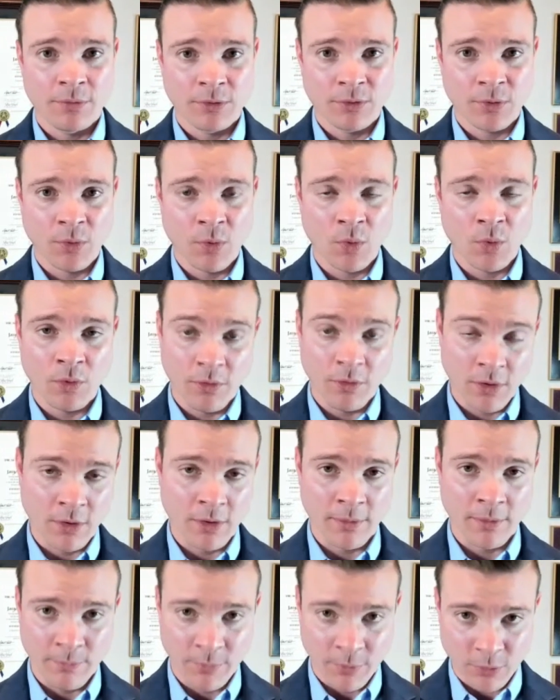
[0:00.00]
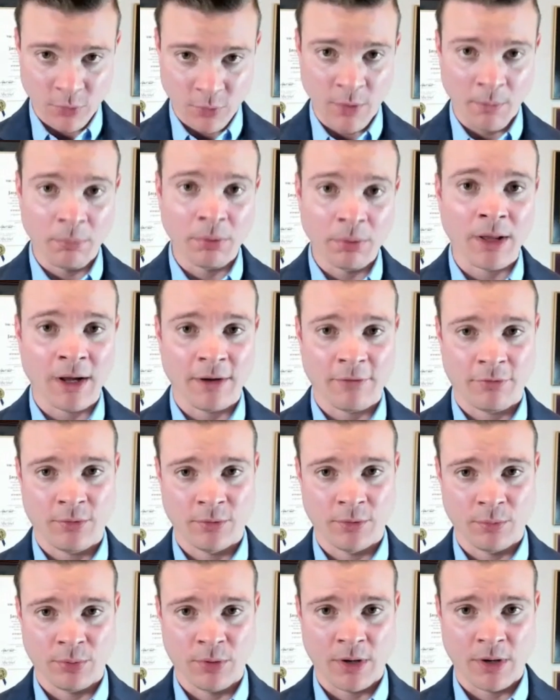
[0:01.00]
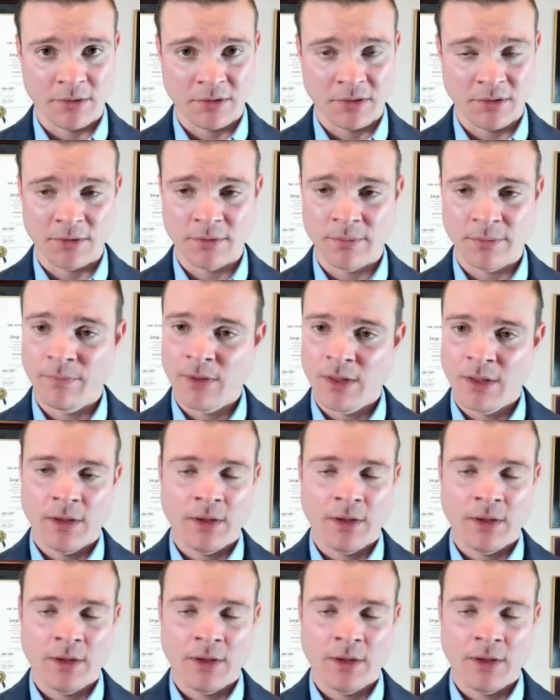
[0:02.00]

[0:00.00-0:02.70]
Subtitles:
to apply for the process.